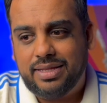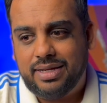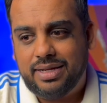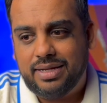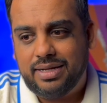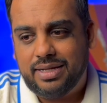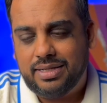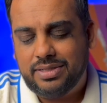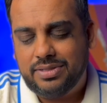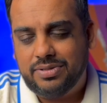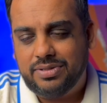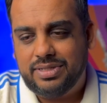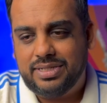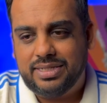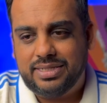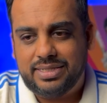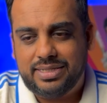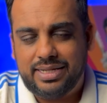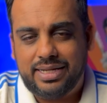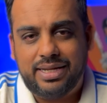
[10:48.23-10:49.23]
and that's good
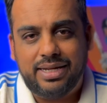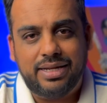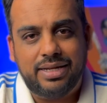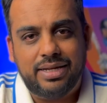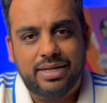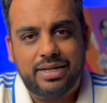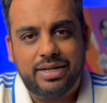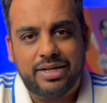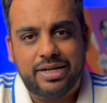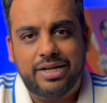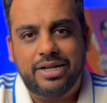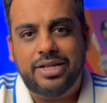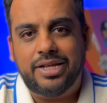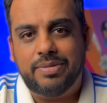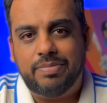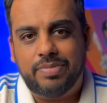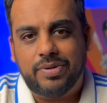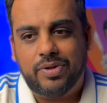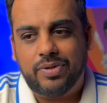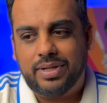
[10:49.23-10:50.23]
to see in an
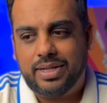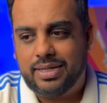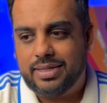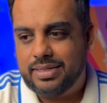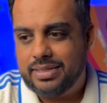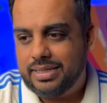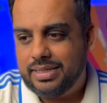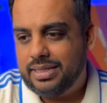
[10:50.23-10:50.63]
India bowler.